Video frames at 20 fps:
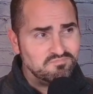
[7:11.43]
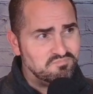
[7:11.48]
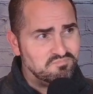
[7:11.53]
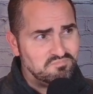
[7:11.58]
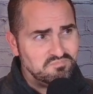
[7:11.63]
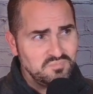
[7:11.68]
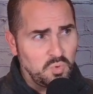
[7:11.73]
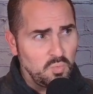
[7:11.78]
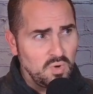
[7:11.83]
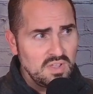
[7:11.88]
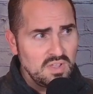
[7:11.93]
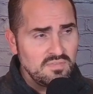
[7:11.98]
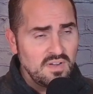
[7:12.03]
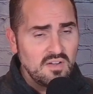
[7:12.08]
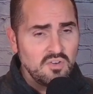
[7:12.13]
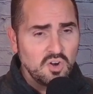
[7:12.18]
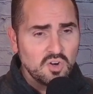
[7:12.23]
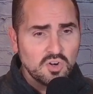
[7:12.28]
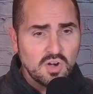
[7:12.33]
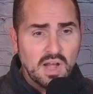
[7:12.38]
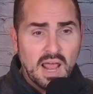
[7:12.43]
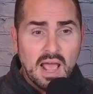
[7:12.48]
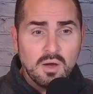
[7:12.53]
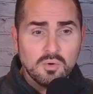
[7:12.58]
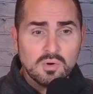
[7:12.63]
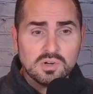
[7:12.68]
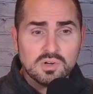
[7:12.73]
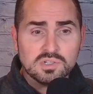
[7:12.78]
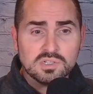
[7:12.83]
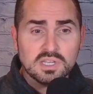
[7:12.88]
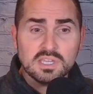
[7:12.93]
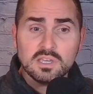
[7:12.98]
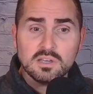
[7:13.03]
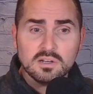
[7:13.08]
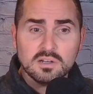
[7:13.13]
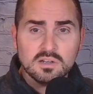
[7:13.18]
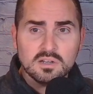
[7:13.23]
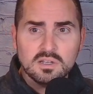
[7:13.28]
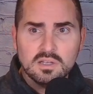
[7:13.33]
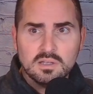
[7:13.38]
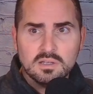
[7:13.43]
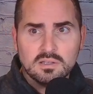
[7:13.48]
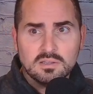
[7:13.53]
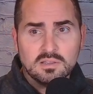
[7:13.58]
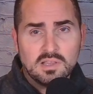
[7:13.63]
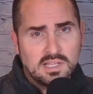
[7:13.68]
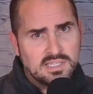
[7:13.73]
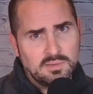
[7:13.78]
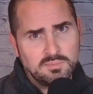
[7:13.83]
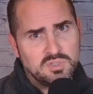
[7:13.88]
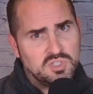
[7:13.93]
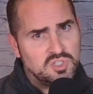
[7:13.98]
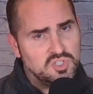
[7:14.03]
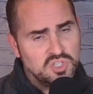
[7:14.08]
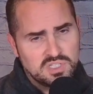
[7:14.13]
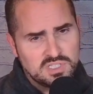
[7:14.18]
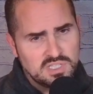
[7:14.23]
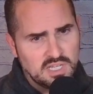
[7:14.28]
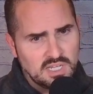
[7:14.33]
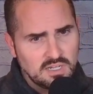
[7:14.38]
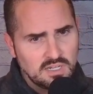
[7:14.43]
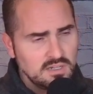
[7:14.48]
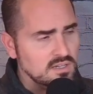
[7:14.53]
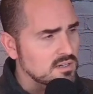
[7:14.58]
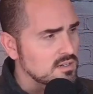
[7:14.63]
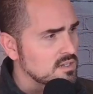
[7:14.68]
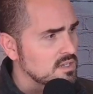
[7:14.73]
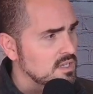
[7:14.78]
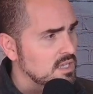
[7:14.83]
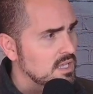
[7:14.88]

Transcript: 2,500 hours a year. A lot of times it's just sitting here.